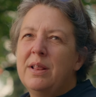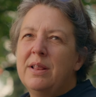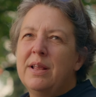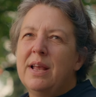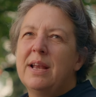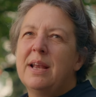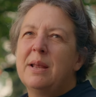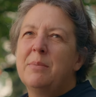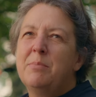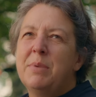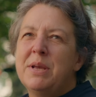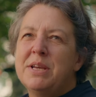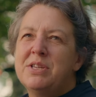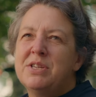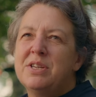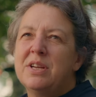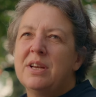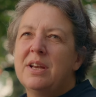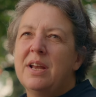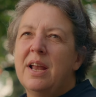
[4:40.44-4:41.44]
and
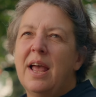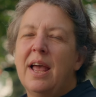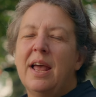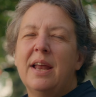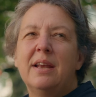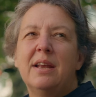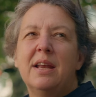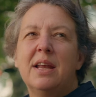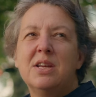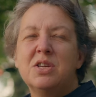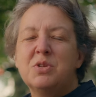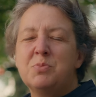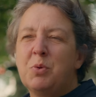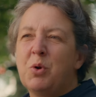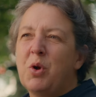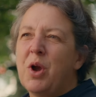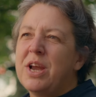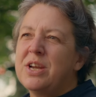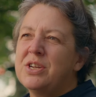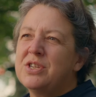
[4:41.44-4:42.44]
ambition and
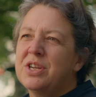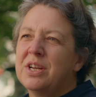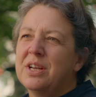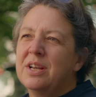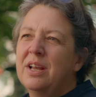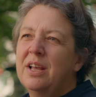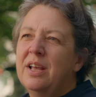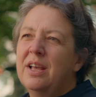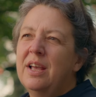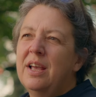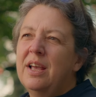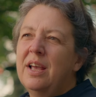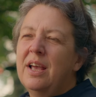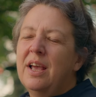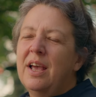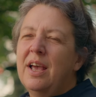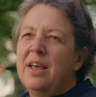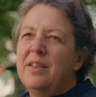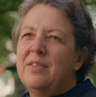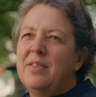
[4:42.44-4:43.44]
inspiration.
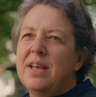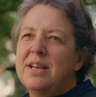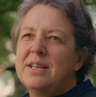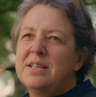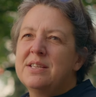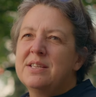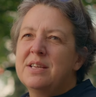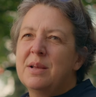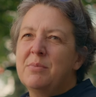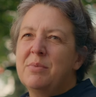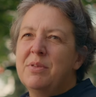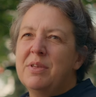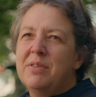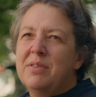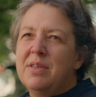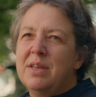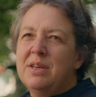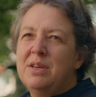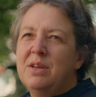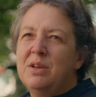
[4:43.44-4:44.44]
And that is something
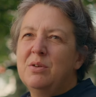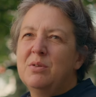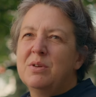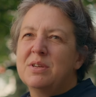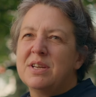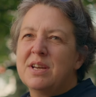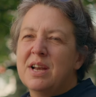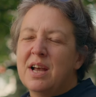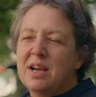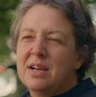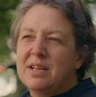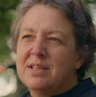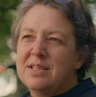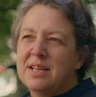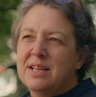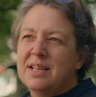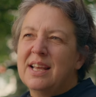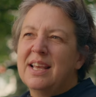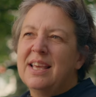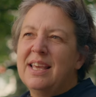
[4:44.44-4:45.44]
that you as an
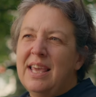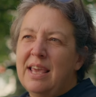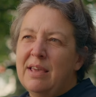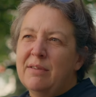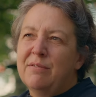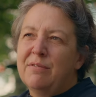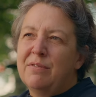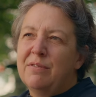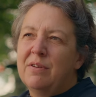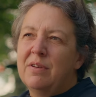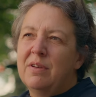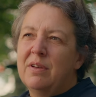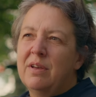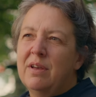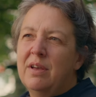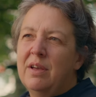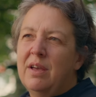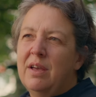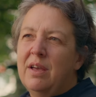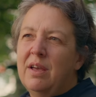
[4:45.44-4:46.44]
architect can give.
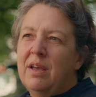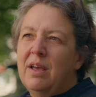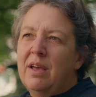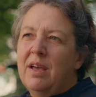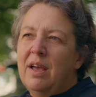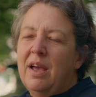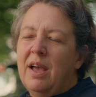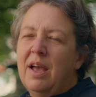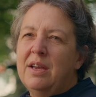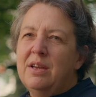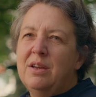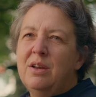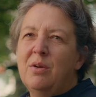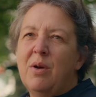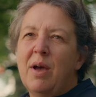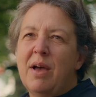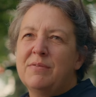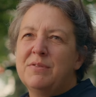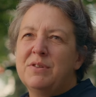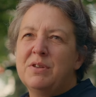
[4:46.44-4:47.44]
And you
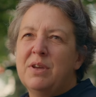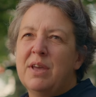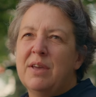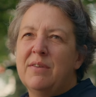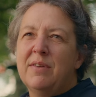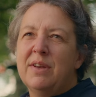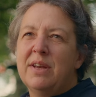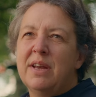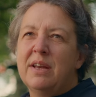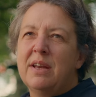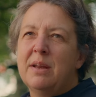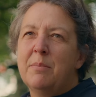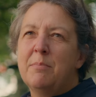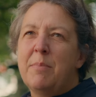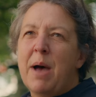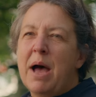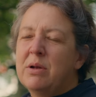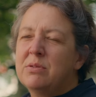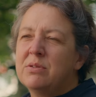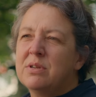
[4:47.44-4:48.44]
have to give it in
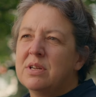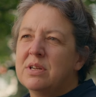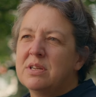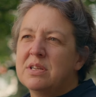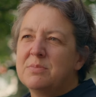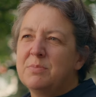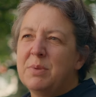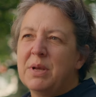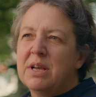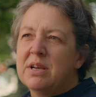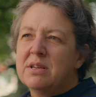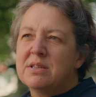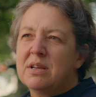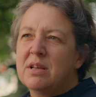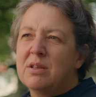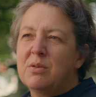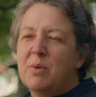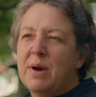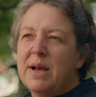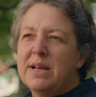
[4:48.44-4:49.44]
abundance, because
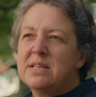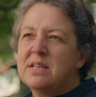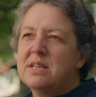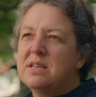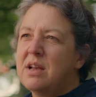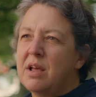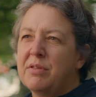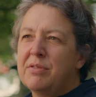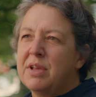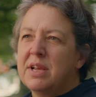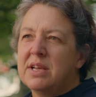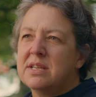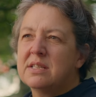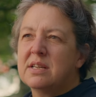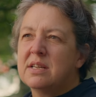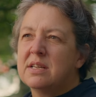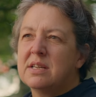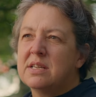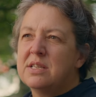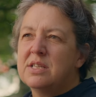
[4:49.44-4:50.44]
otherwise nothing is
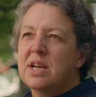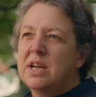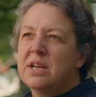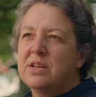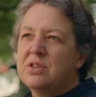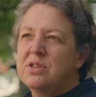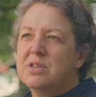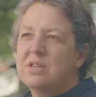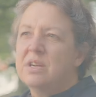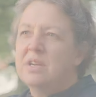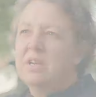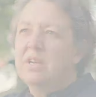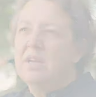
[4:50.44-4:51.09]
going to change.